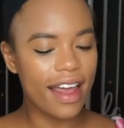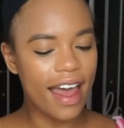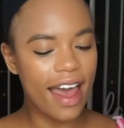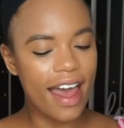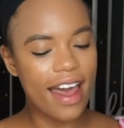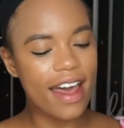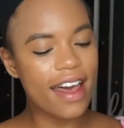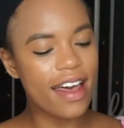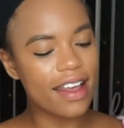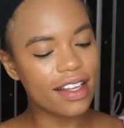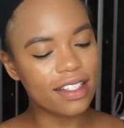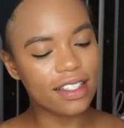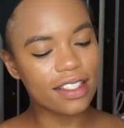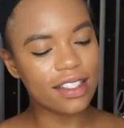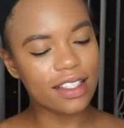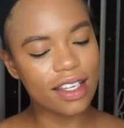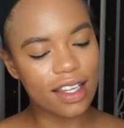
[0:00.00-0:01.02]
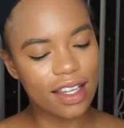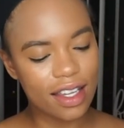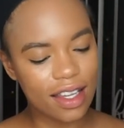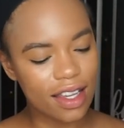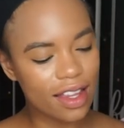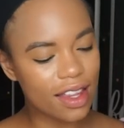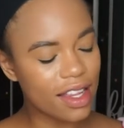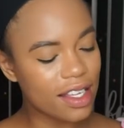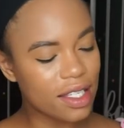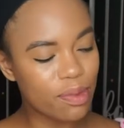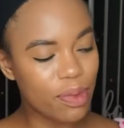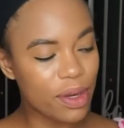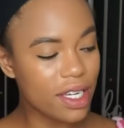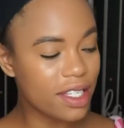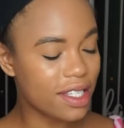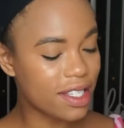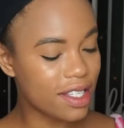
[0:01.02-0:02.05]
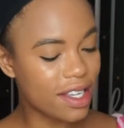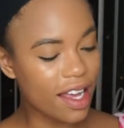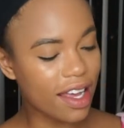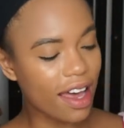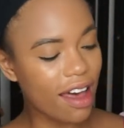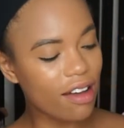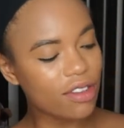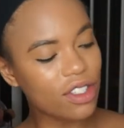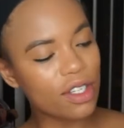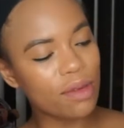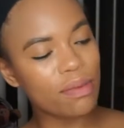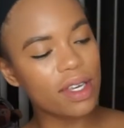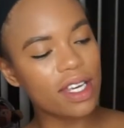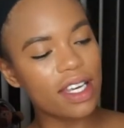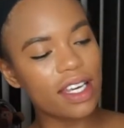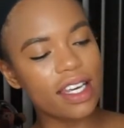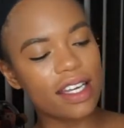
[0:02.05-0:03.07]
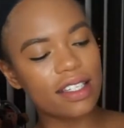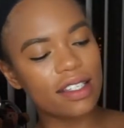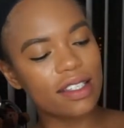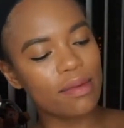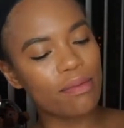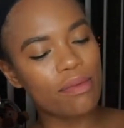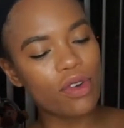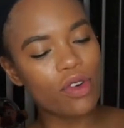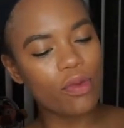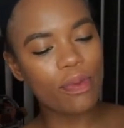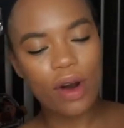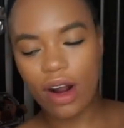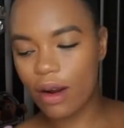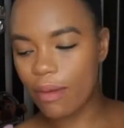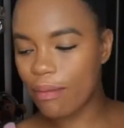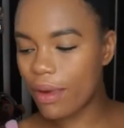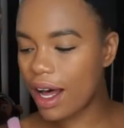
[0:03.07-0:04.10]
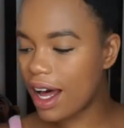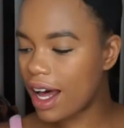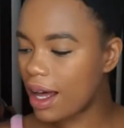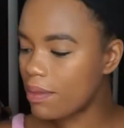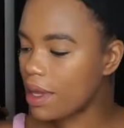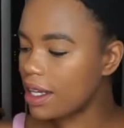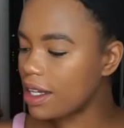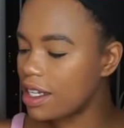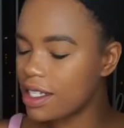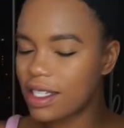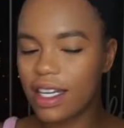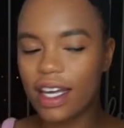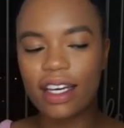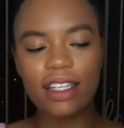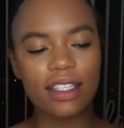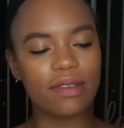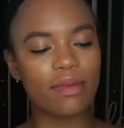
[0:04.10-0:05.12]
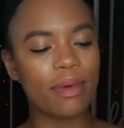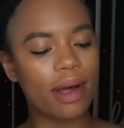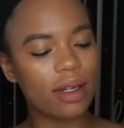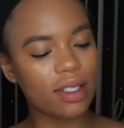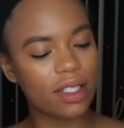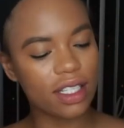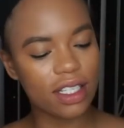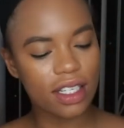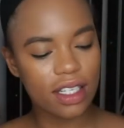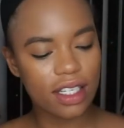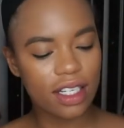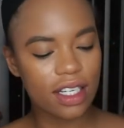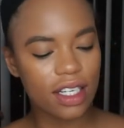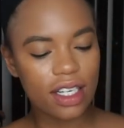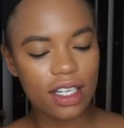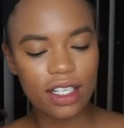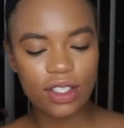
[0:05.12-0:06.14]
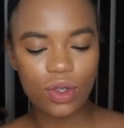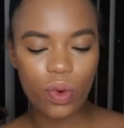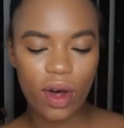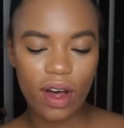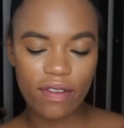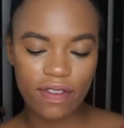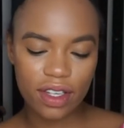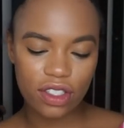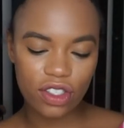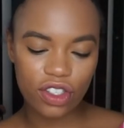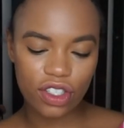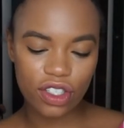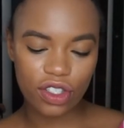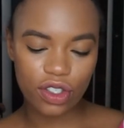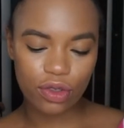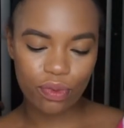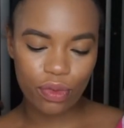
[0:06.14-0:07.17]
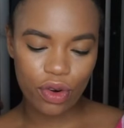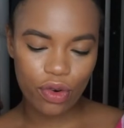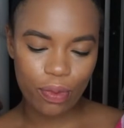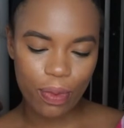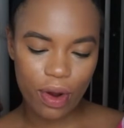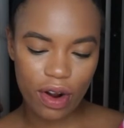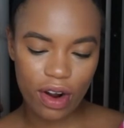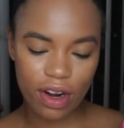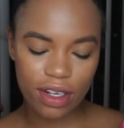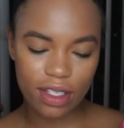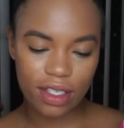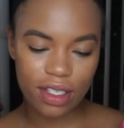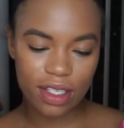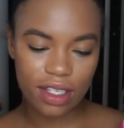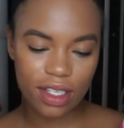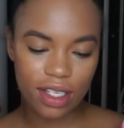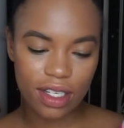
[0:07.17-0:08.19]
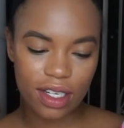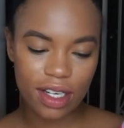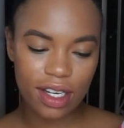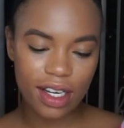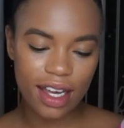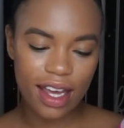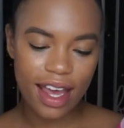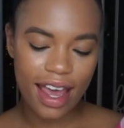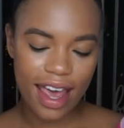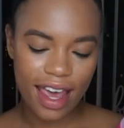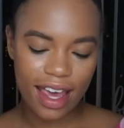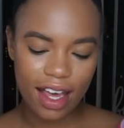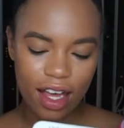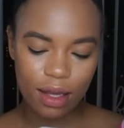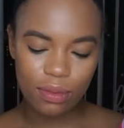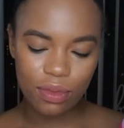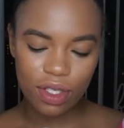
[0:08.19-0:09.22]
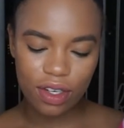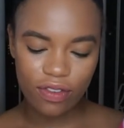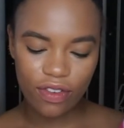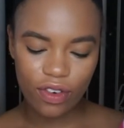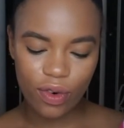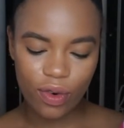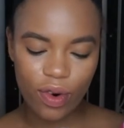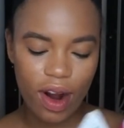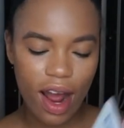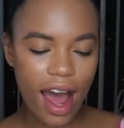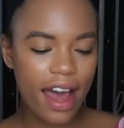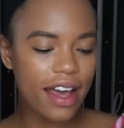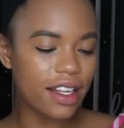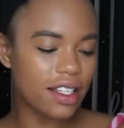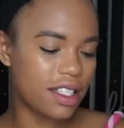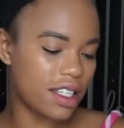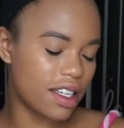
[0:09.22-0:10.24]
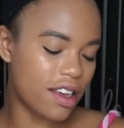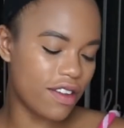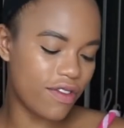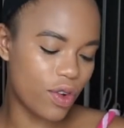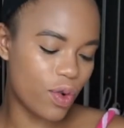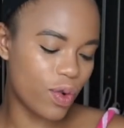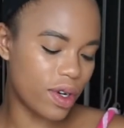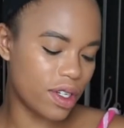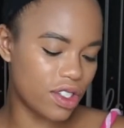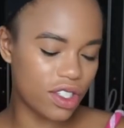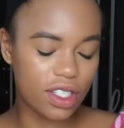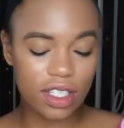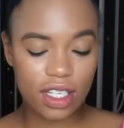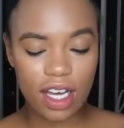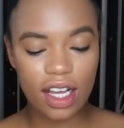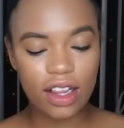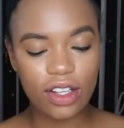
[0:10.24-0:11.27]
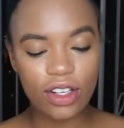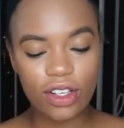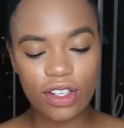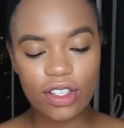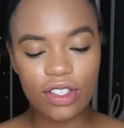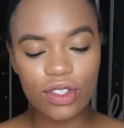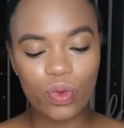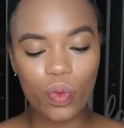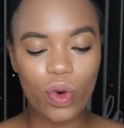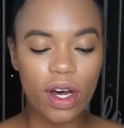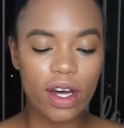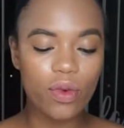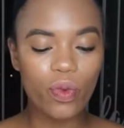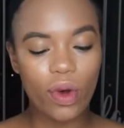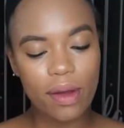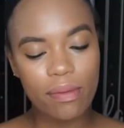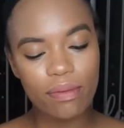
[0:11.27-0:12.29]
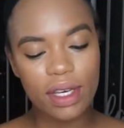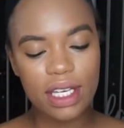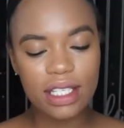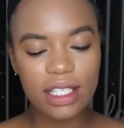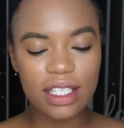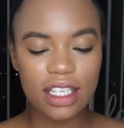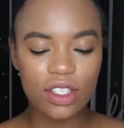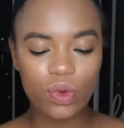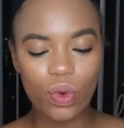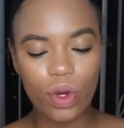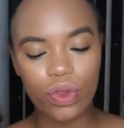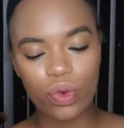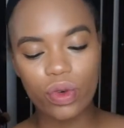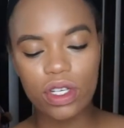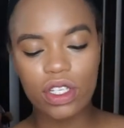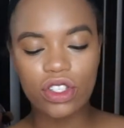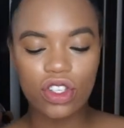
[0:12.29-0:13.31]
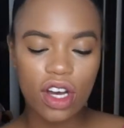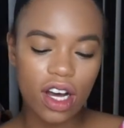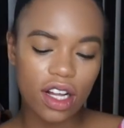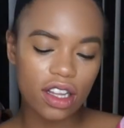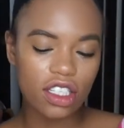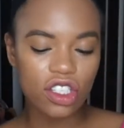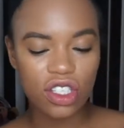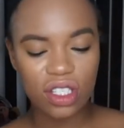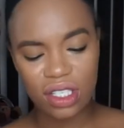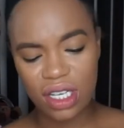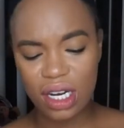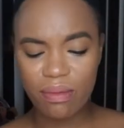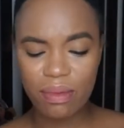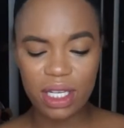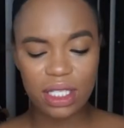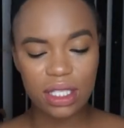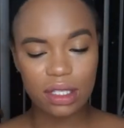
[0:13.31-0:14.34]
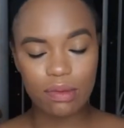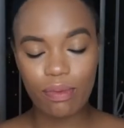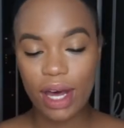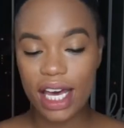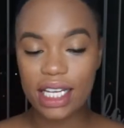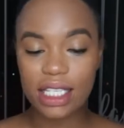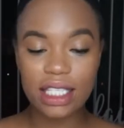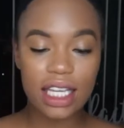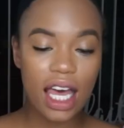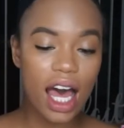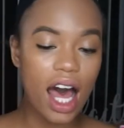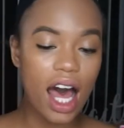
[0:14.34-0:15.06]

And this piece stuck out to me. It's a middle part bob that looks like it's about 12 inches middle part. It comes in a variety of gorgeous colors. 1, 1B, 613, chocolate, cinnamon, spice.